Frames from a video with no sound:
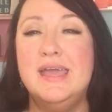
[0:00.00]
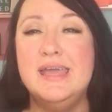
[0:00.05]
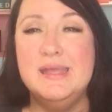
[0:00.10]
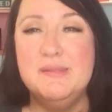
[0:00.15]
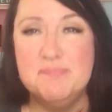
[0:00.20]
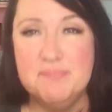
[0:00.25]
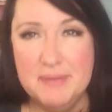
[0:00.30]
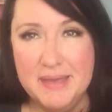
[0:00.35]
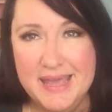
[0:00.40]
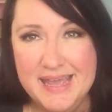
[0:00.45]

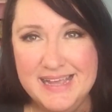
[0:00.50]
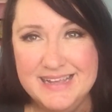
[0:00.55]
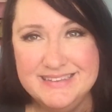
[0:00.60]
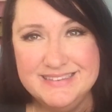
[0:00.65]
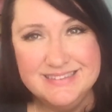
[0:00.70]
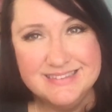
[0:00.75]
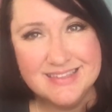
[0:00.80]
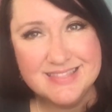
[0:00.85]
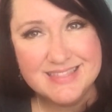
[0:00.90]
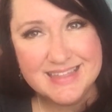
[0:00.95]
It
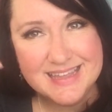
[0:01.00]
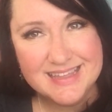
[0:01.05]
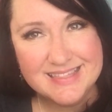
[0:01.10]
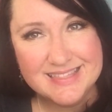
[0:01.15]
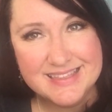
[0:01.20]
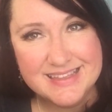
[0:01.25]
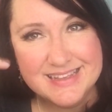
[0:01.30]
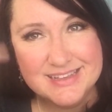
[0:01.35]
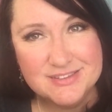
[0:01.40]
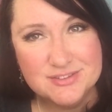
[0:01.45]
pays to
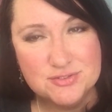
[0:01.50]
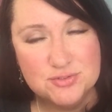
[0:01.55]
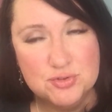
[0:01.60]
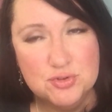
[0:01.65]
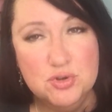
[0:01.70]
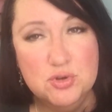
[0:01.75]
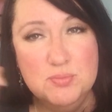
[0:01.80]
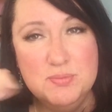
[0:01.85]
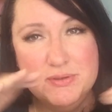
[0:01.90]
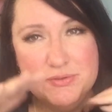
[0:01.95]
think things
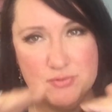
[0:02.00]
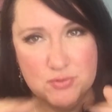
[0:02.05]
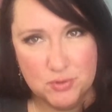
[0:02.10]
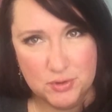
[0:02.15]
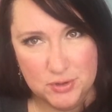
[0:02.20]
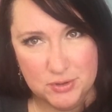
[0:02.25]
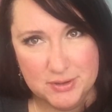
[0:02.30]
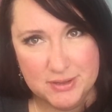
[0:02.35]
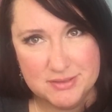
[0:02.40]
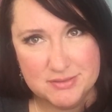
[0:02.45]
through
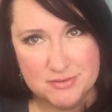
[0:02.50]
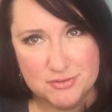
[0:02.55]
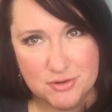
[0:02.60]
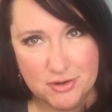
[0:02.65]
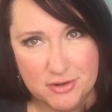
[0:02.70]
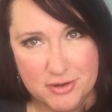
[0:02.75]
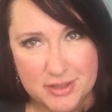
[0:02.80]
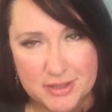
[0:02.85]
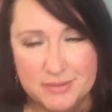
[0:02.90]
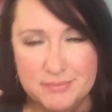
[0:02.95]
before you get
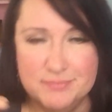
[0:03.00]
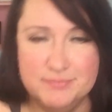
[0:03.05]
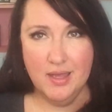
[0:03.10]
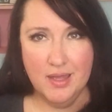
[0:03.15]
started.